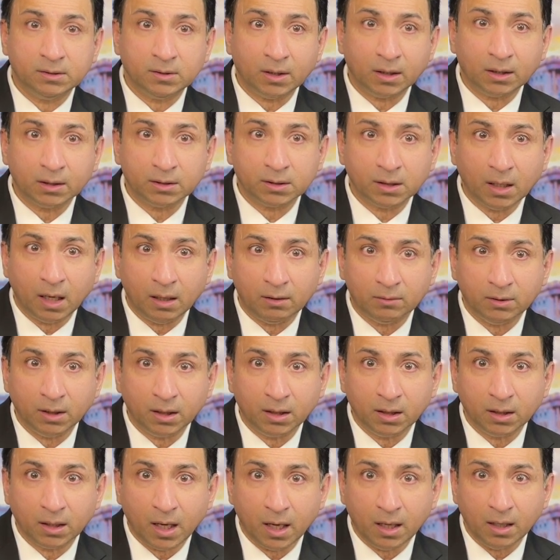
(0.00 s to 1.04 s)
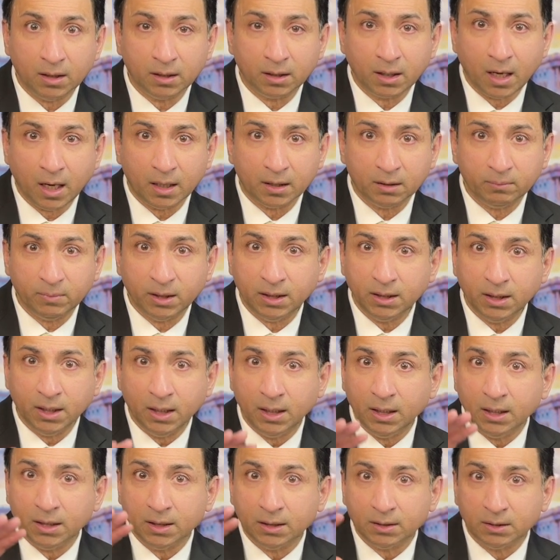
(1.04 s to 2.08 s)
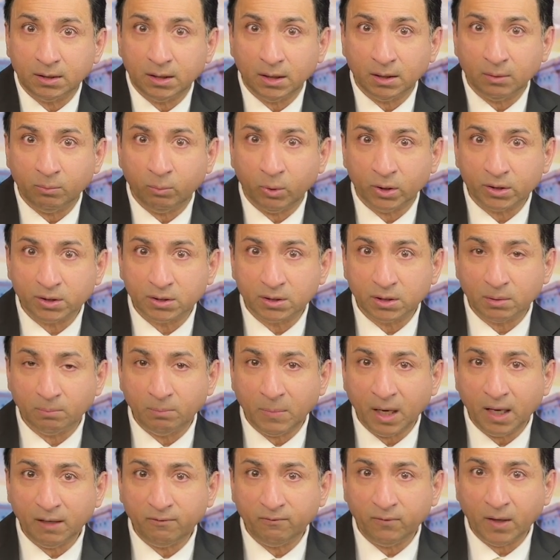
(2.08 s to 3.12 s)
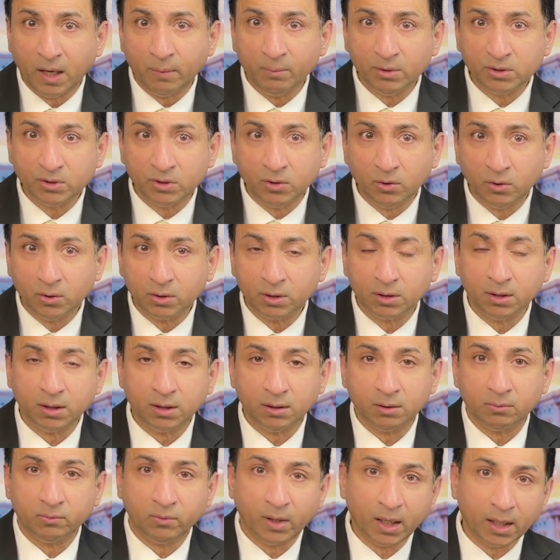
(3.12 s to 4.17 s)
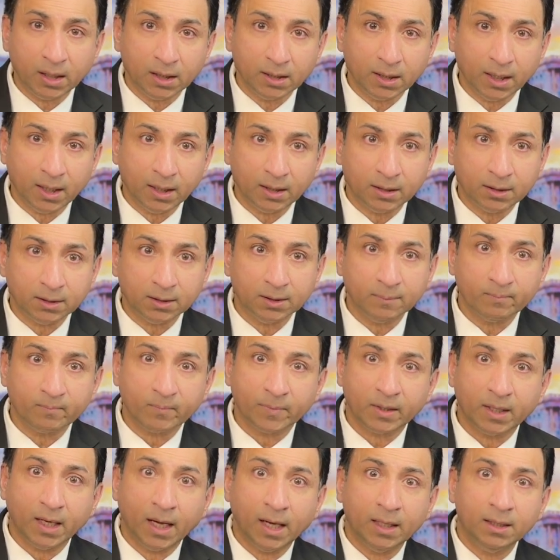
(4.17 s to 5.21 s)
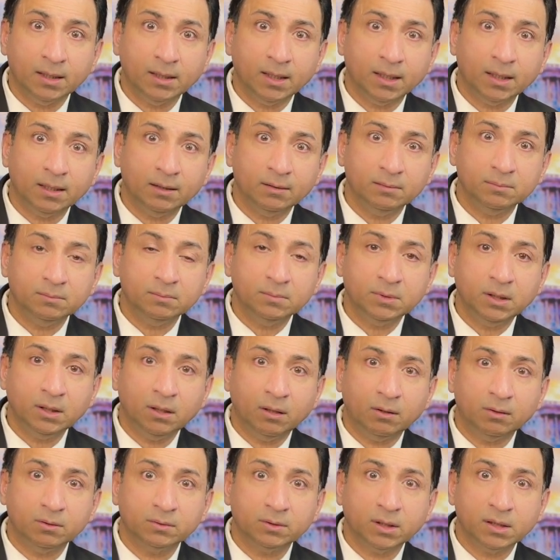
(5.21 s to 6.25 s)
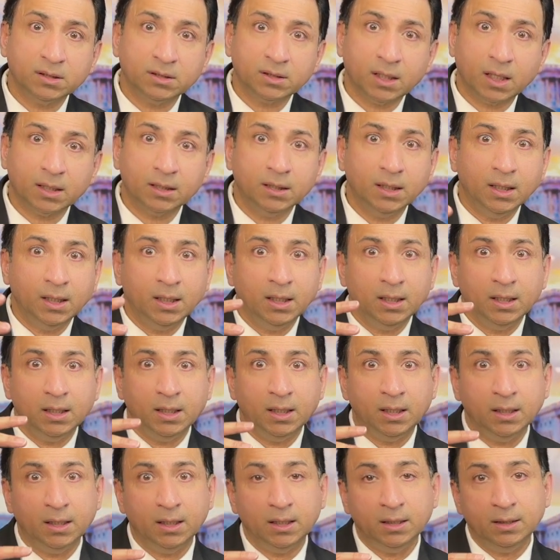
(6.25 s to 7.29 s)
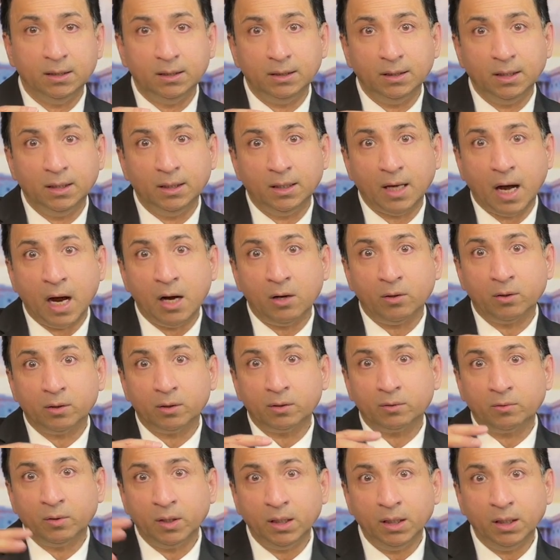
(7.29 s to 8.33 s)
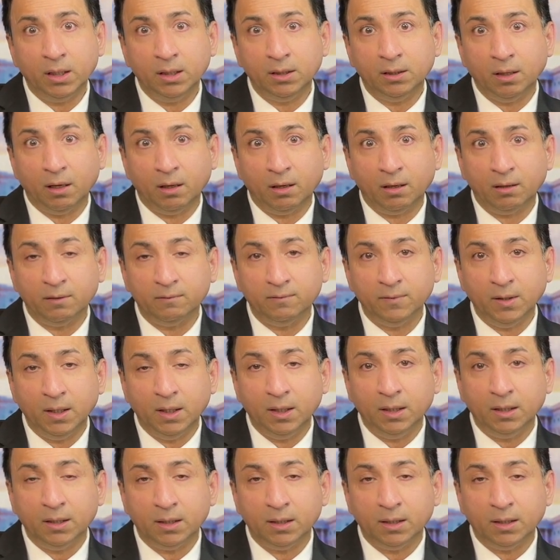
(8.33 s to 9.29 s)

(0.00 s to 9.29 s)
Trickle-down economy was made famous during the Reagan era, and they said in our greed of